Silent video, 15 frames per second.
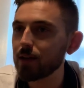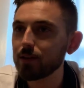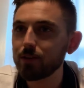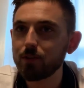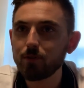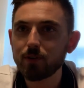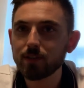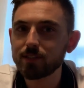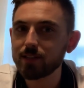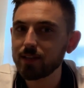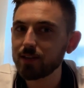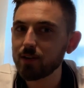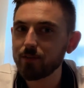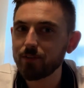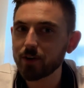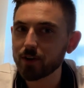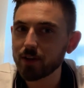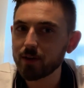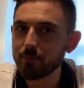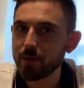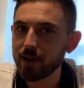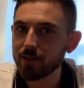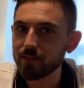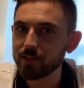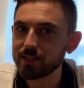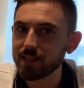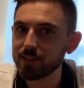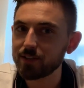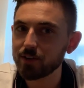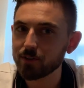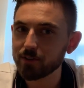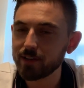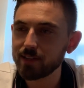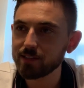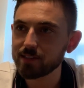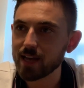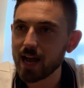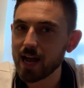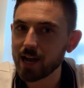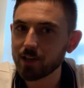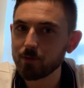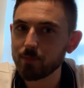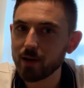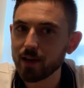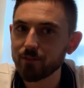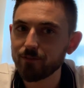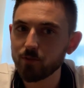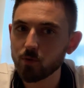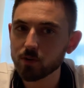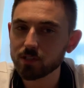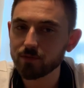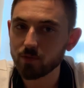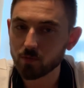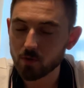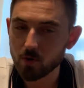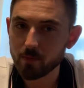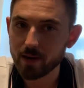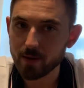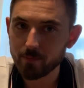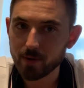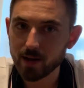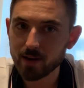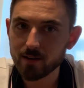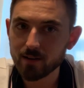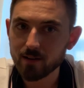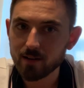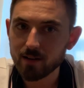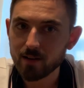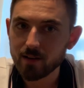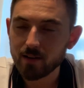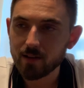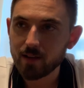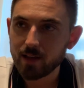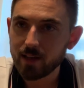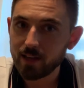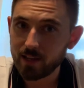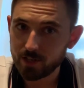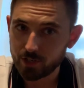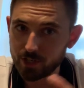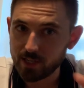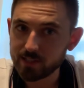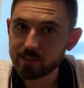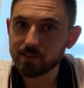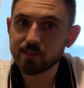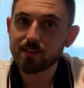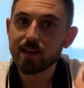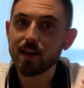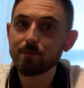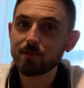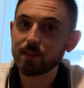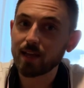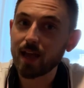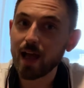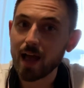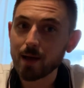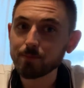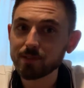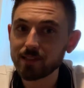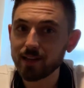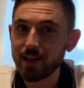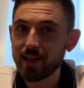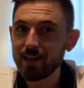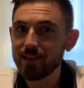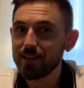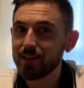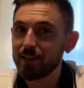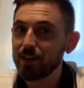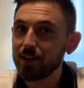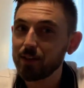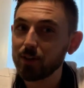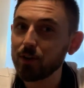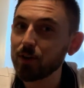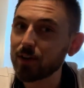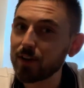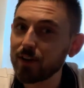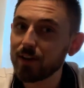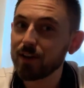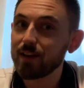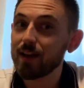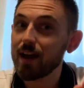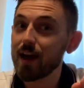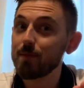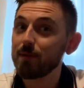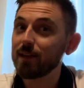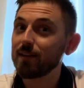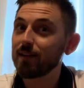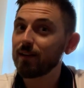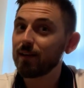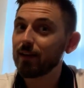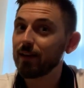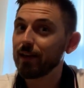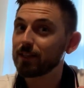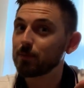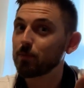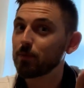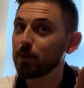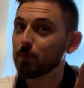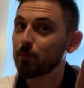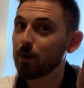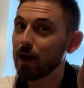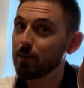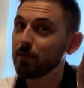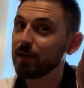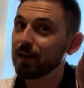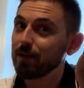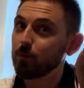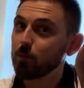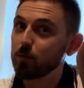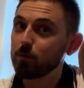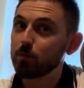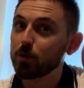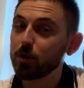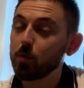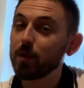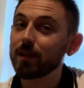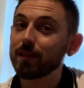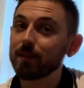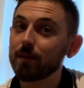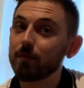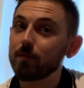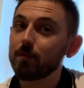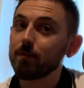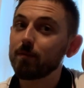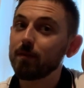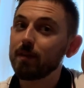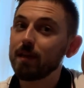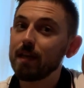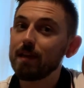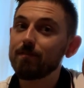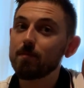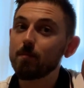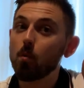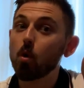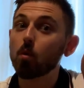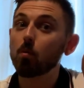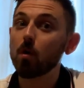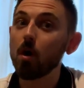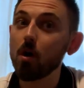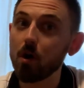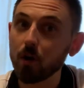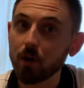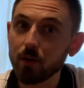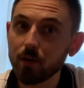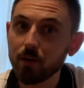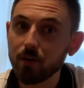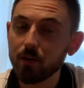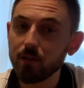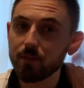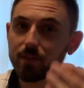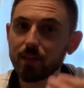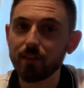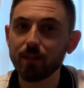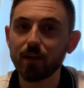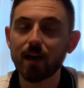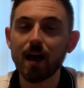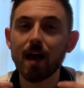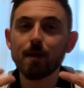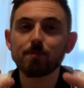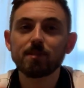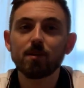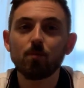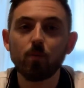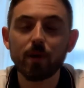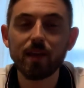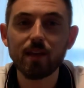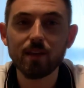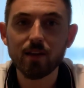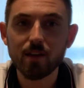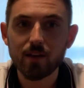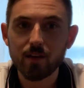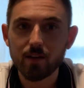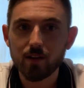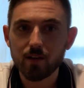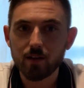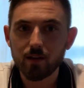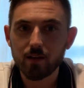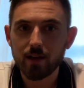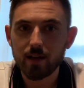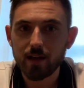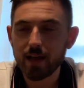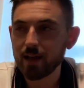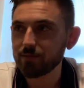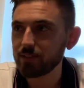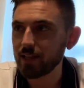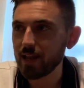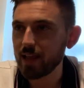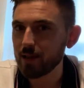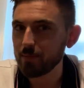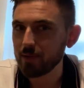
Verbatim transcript: you could say, you know, if you're going to compare the centurions, the occupying force of the Roman Empire in Jesus' time to the cops today, look, I mean, it's they're probably, we're, we're doing a, even more wrong than the cops that we have today. I